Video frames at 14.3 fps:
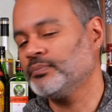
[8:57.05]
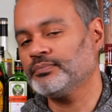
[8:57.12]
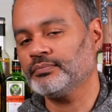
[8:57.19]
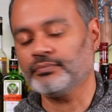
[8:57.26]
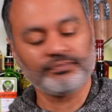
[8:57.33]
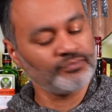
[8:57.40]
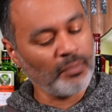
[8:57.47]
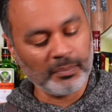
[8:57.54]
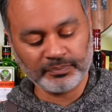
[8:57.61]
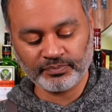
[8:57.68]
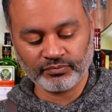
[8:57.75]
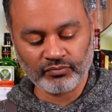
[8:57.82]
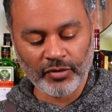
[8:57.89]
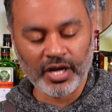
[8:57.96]

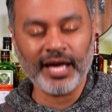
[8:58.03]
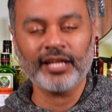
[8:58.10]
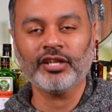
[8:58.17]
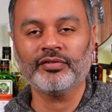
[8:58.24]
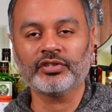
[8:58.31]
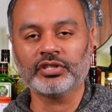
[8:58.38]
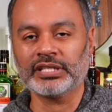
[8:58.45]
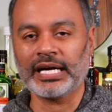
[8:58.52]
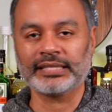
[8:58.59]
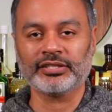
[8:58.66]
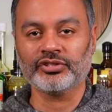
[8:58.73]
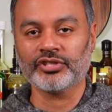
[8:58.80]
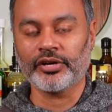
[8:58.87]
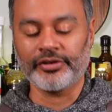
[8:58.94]
Gotta love a good
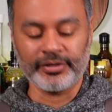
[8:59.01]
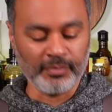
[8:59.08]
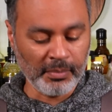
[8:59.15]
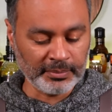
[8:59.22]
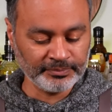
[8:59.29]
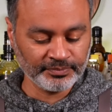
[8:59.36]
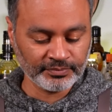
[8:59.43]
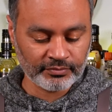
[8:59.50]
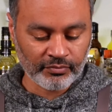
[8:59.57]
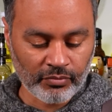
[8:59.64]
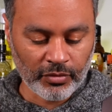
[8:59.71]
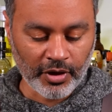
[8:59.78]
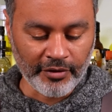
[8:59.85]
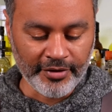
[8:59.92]
cocktail, Cherry.
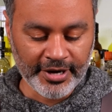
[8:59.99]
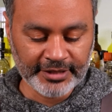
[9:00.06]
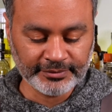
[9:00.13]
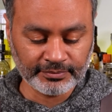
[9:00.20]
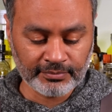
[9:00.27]
All right.